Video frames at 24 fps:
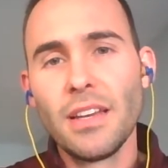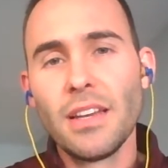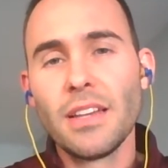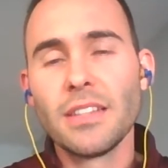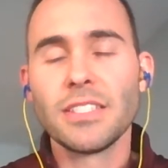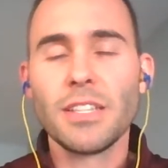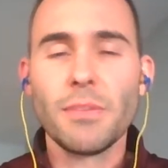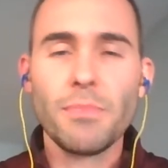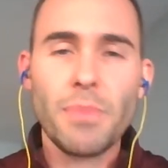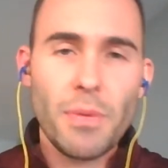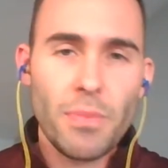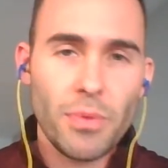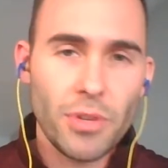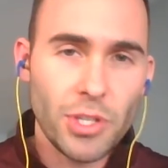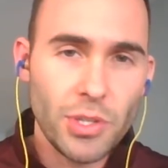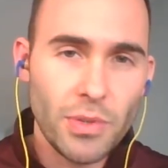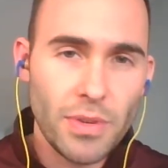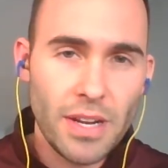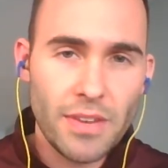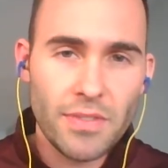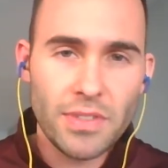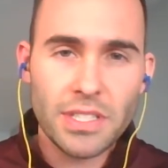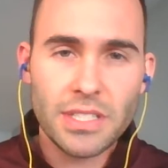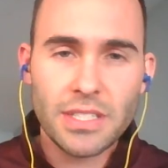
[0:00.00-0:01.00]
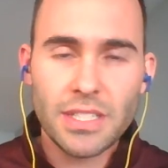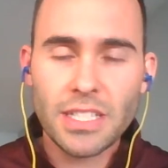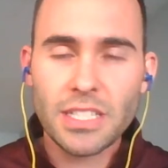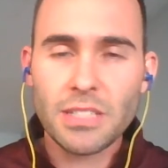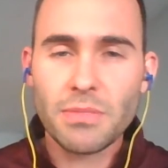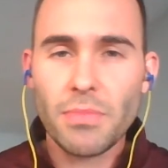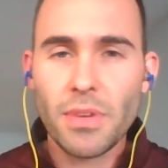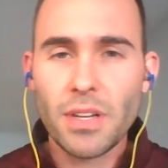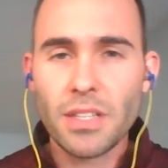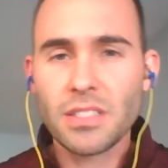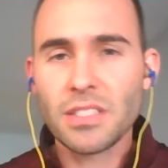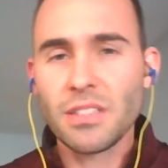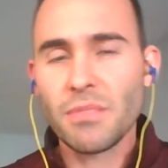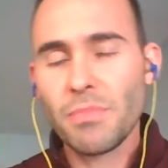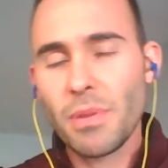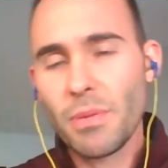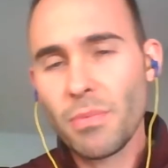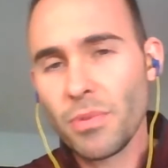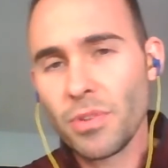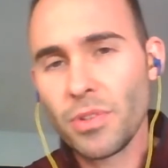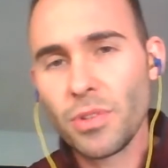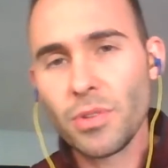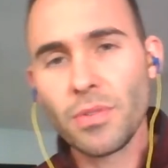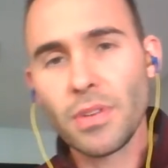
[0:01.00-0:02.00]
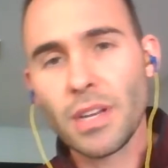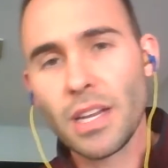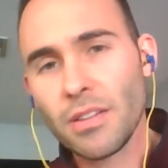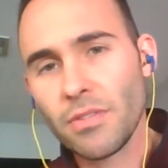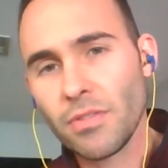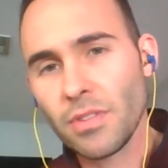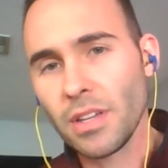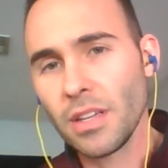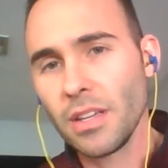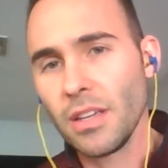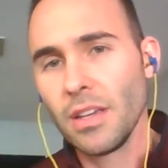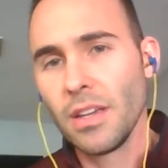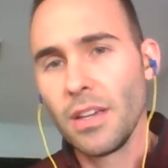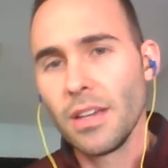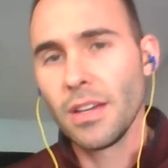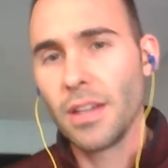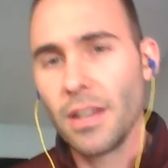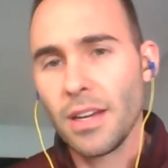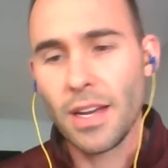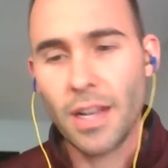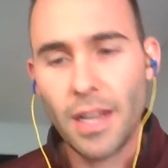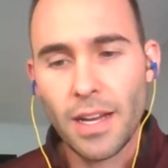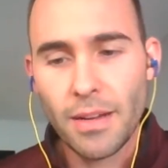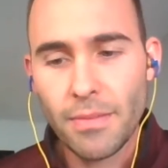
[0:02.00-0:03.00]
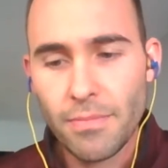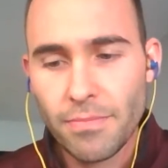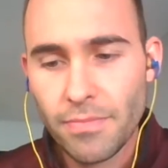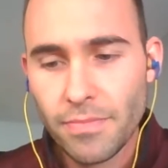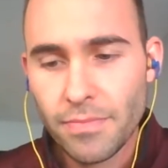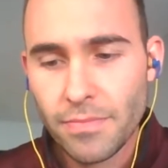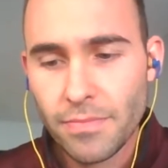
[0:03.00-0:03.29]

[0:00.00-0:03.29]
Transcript: Some people do it every six months. Some people do it every, um,